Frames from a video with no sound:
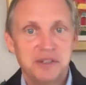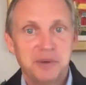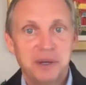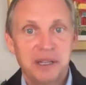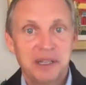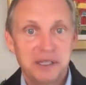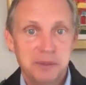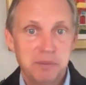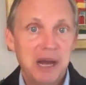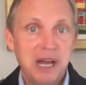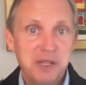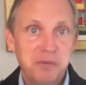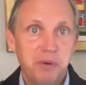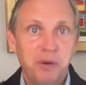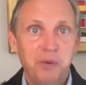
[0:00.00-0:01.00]
quickly as
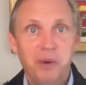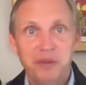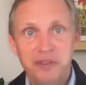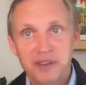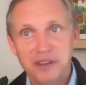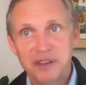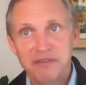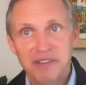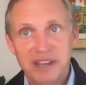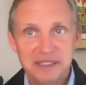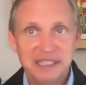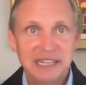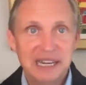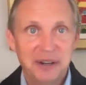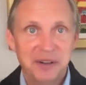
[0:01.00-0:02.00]
possible and what the
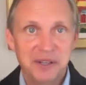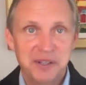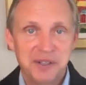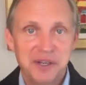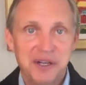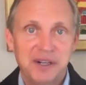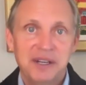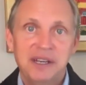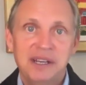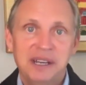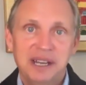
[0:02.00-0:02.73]
affected areas are.